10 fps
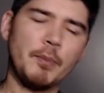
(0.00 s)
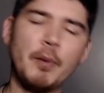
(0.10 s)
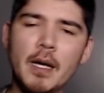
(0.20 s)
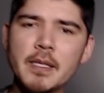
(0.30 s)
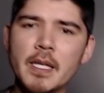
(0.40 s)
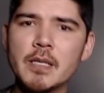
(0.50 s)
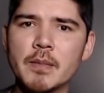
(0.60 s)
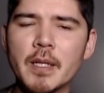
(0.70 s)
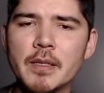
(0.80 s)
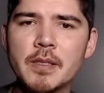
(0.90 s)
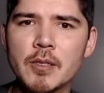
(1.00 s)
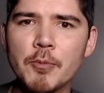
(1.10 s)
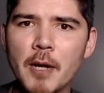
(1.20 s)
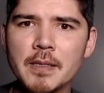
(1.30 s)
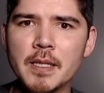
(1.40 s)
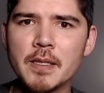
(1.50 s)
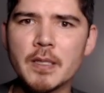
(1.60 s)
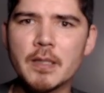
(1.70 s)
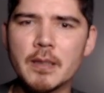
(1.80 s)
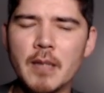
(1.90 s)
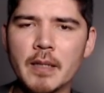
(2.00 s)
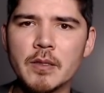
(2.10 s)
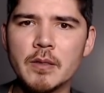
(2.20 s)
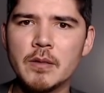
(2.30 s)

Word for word: process because the process is like